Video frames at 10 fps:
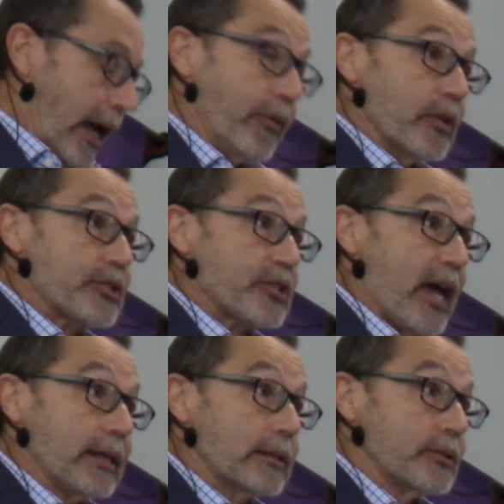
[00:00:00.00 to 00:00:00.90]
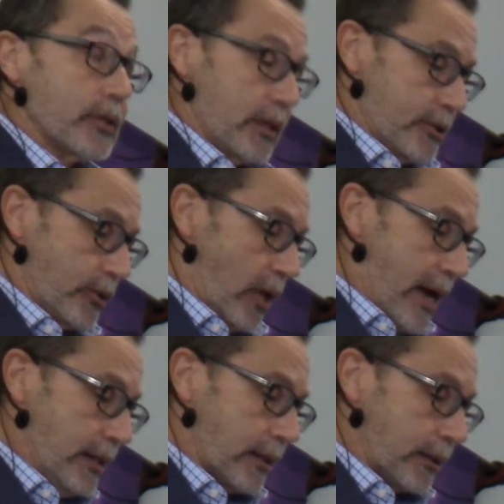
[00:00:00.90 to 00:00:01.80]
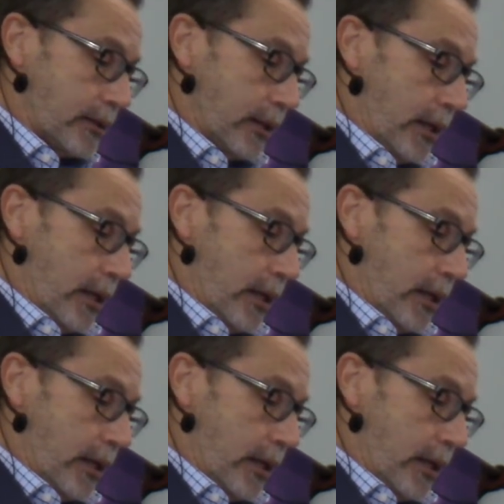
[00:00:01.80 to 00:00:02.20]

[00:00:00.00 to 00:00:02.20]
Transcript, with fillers: And the second is like it